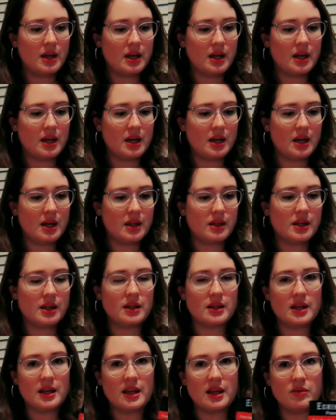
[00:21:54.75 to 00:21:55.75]
And
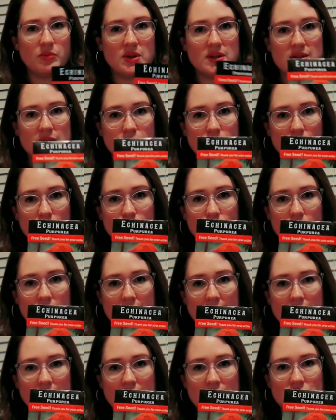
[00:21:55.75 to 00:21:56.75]
then they gave me some purple
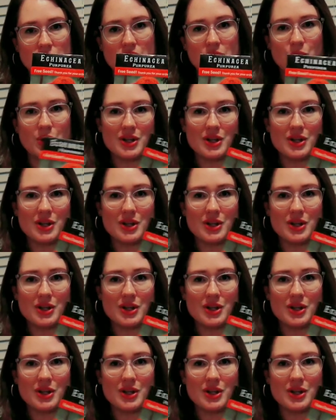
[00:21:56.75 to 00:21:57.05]
echinacea,